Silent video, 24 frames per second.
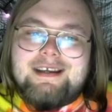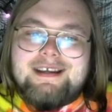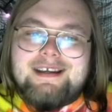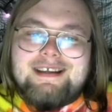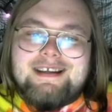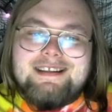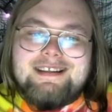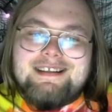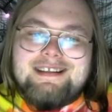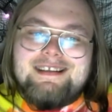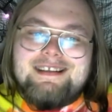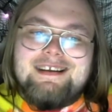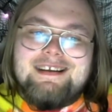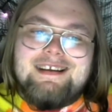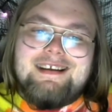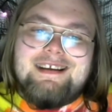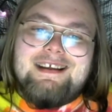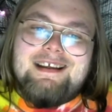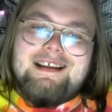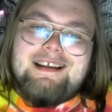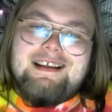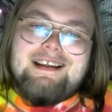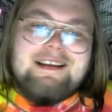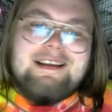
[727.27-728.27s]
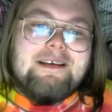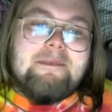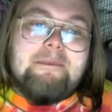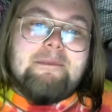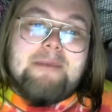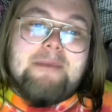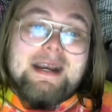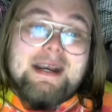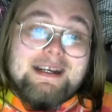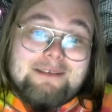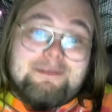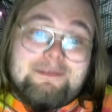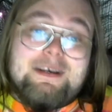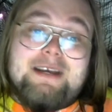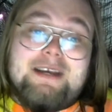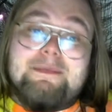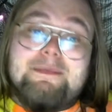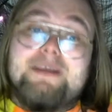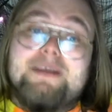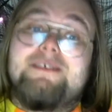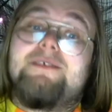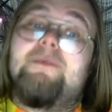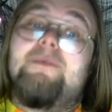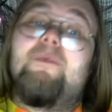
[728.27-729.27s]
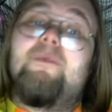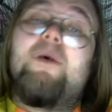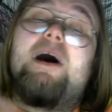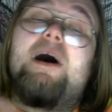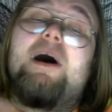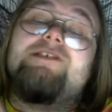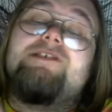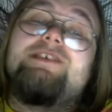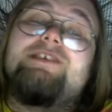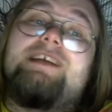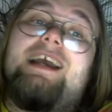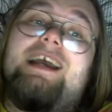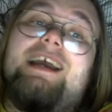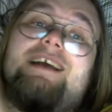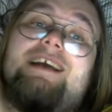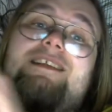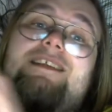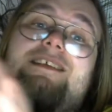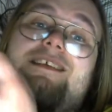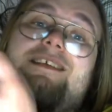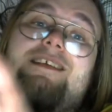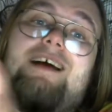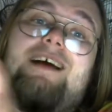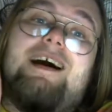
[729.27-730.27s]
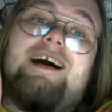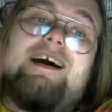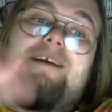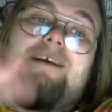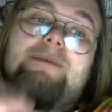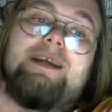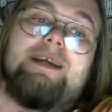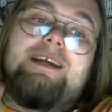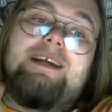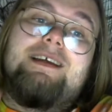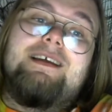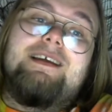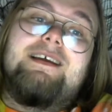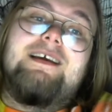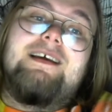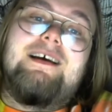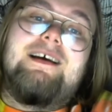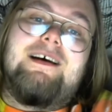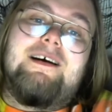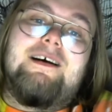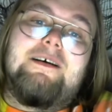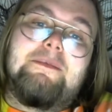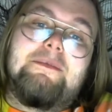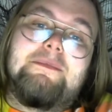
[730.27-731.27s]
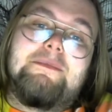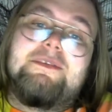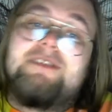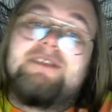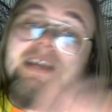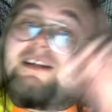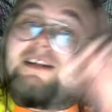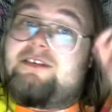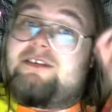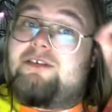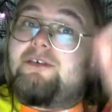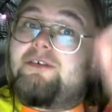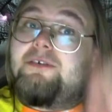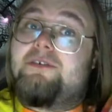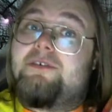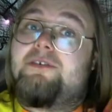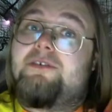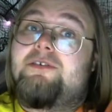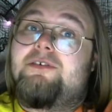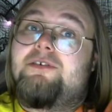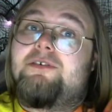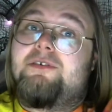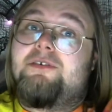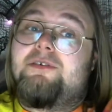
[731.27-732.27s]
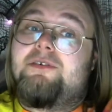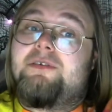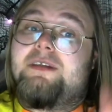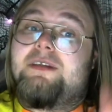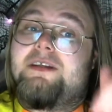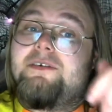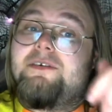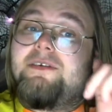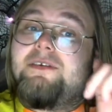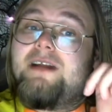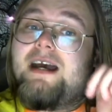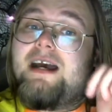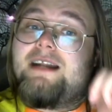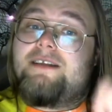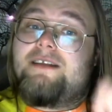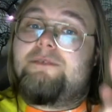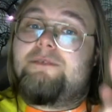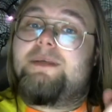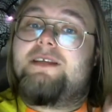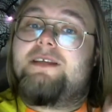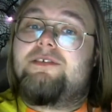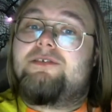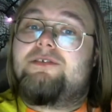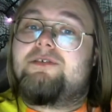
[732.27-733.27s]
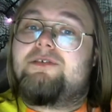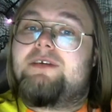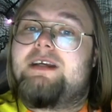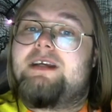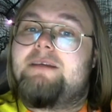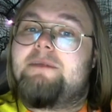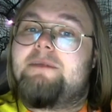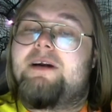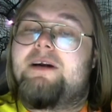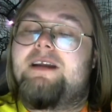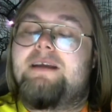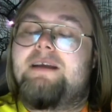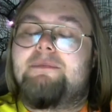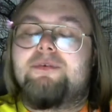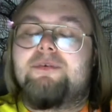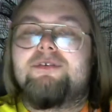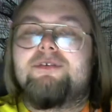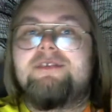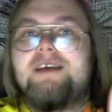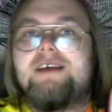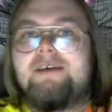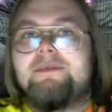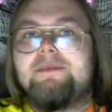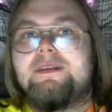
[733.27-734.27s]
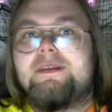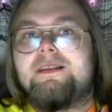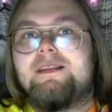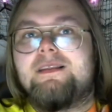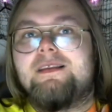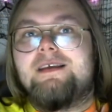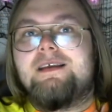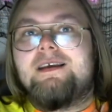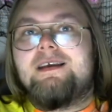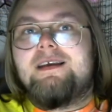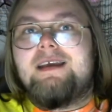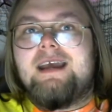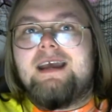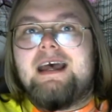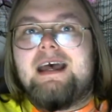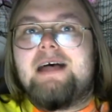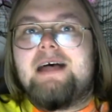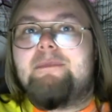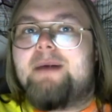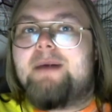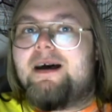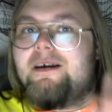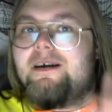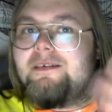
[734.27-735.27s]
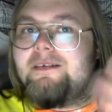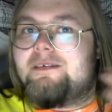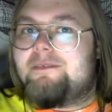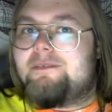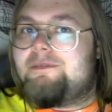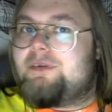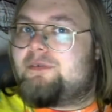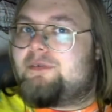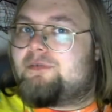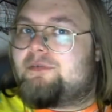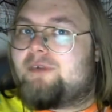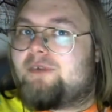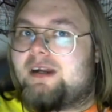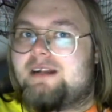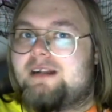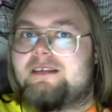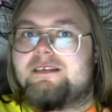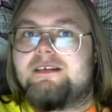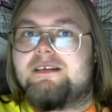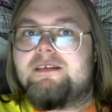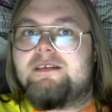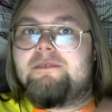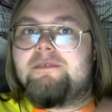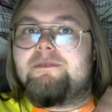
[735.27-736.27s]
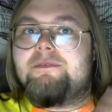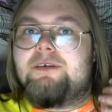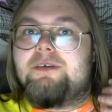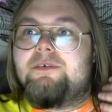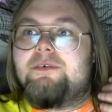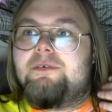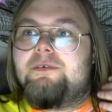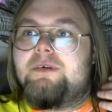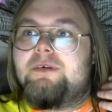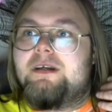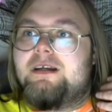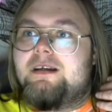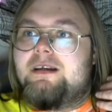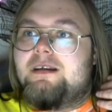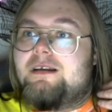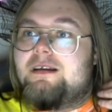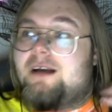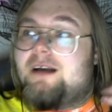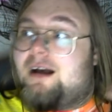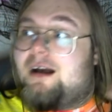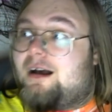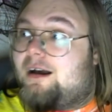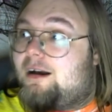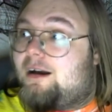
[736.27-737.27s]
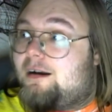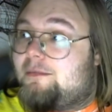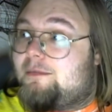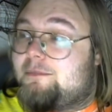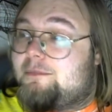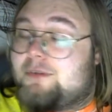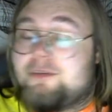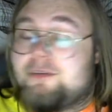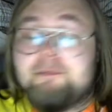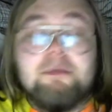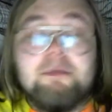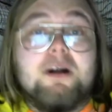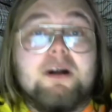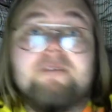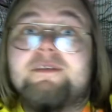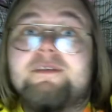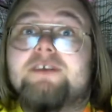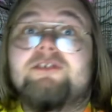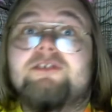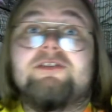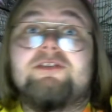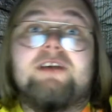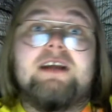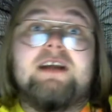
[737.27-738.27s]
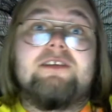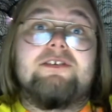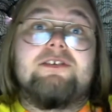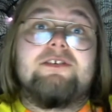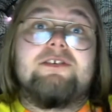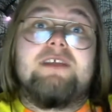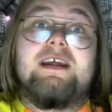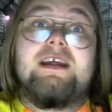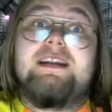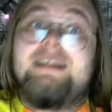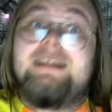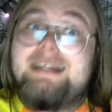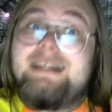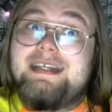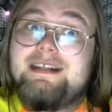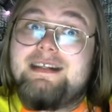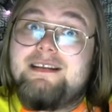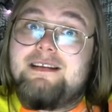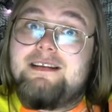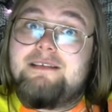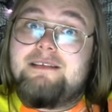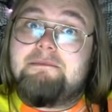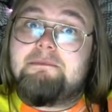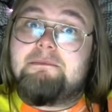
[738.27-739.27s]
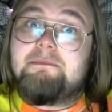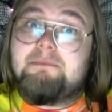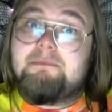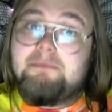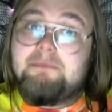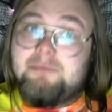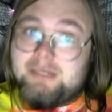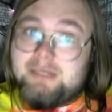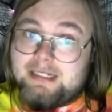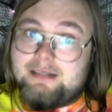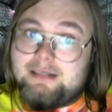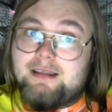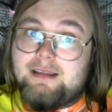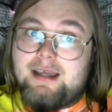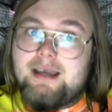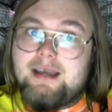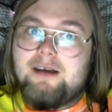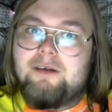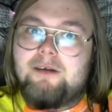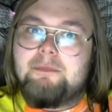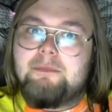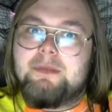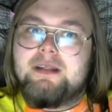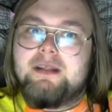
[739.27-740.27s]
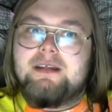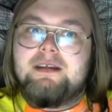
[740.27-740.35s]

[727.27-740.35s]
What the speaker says: And make it famous. Washing hands is a hobby. Stay tuned to the United We stream on April 7th. Help out a few friends and a few just perfect strangers that need the help.